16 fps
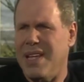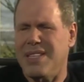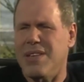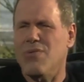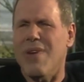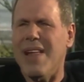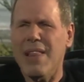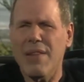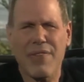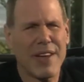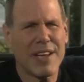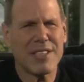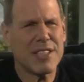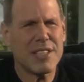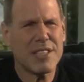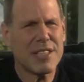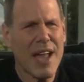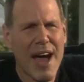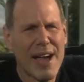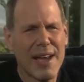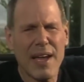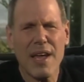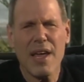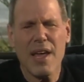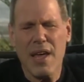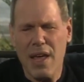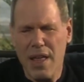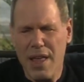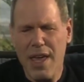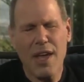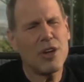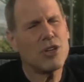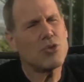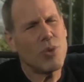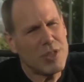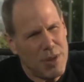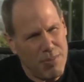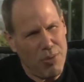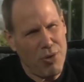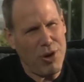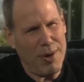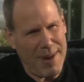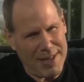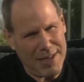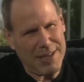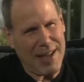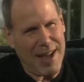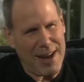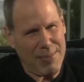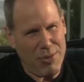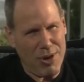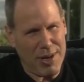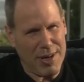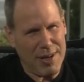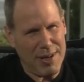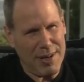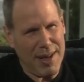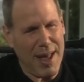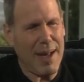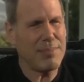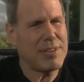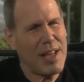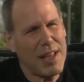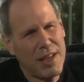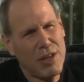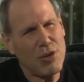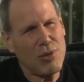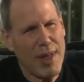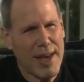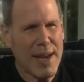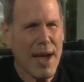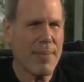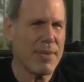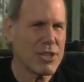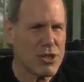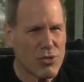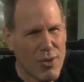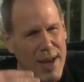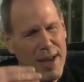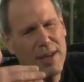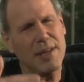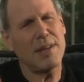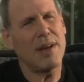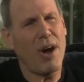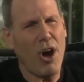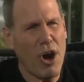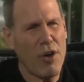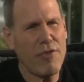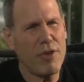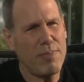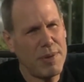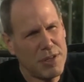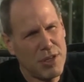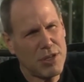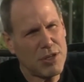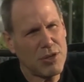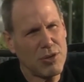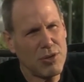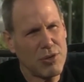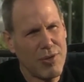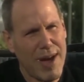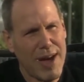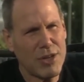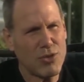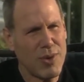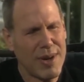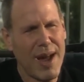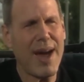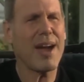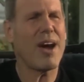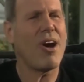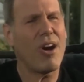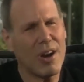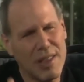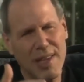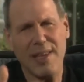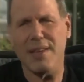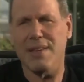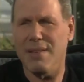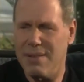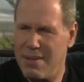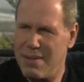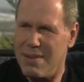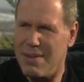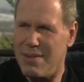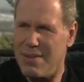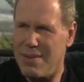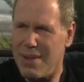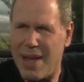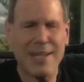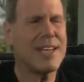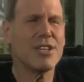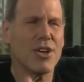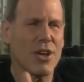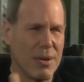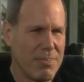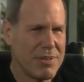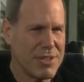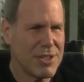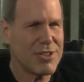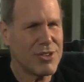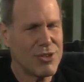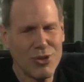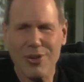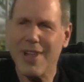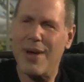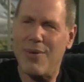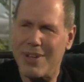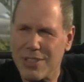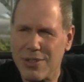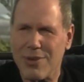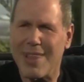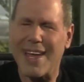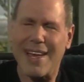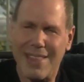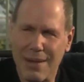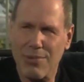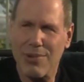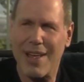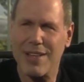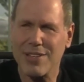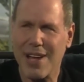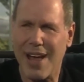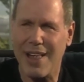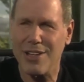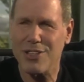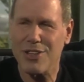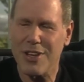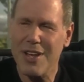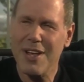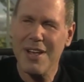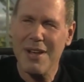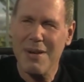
It's irrelevant because the stock, here's what's important about the stock market. And I'm telling you, like, I'm this great Harvard Business School graduate. I didn't go to business school. I went to like a liberal arts college.